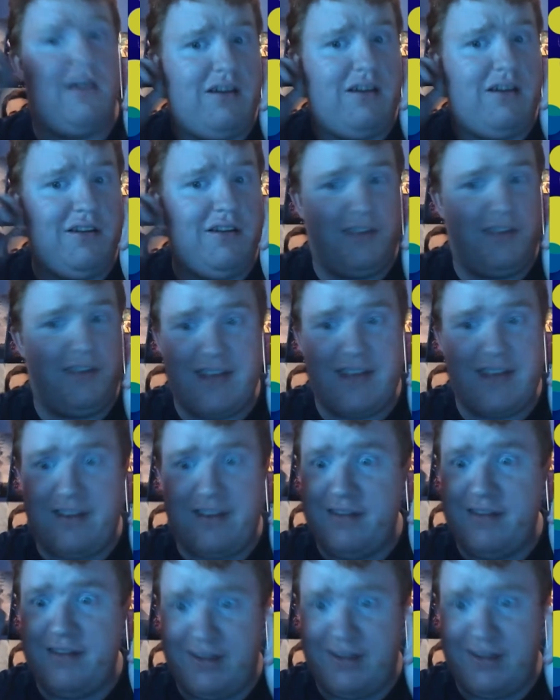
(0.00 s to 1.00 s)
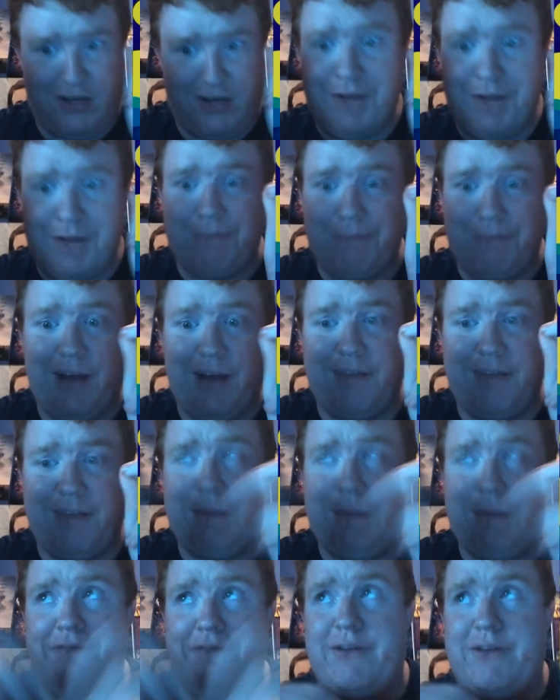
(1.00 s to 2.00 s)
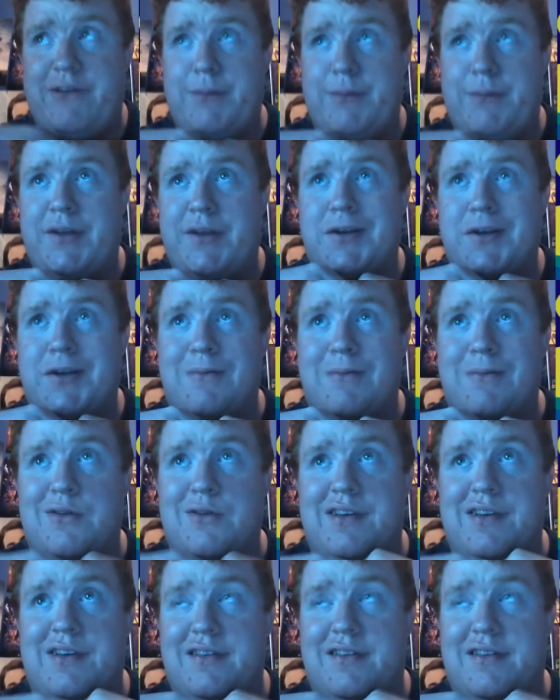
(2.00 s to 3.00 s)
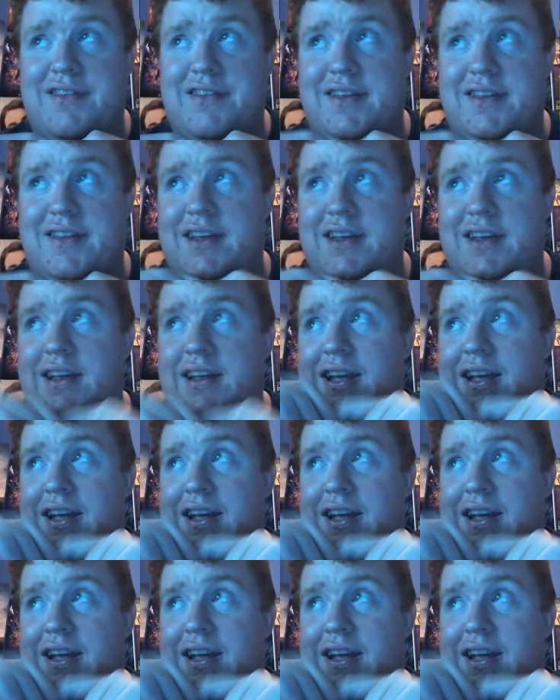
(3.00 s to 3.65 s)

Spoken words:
This could possibly be my favorite Pixar movie, honestly.